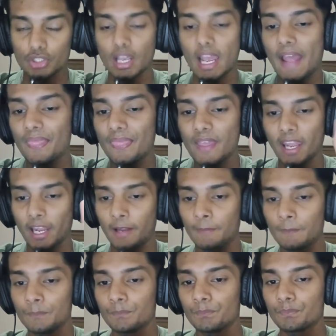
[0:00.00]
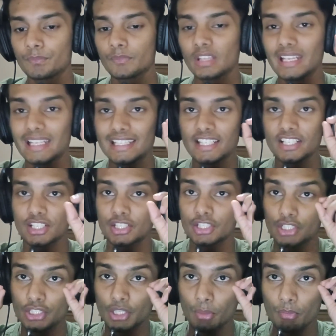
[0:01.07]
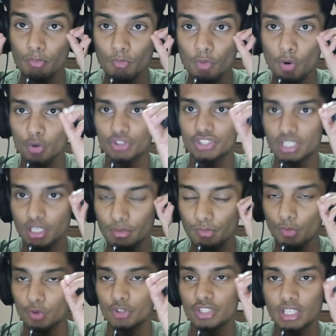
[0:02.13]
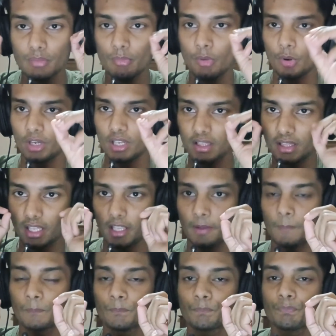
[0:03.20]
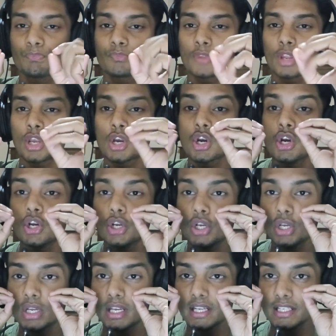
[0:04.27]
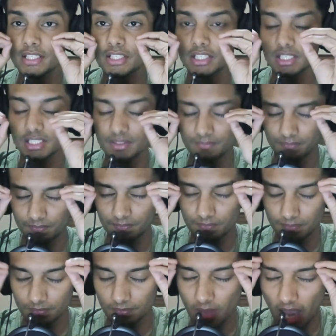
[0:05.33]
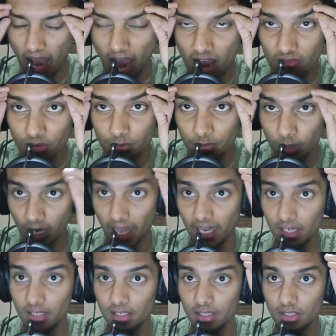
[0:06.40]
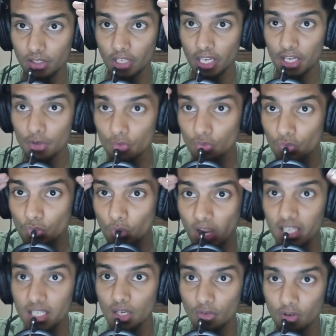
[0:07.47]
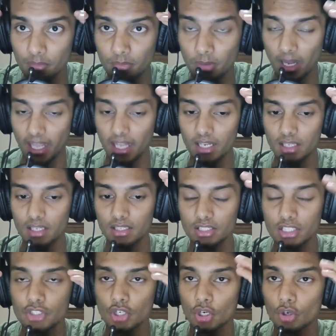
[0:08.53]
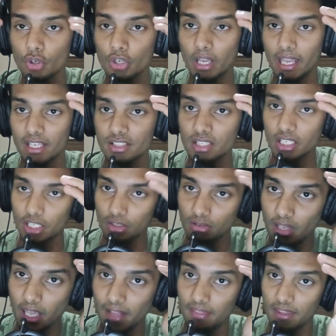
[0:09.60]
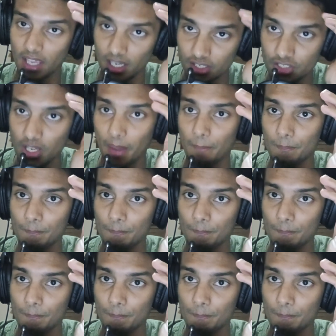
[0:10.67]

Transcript: And then this is the most important thing. Just have a plan. Okay, write down a plan that you're going to execute at the exam.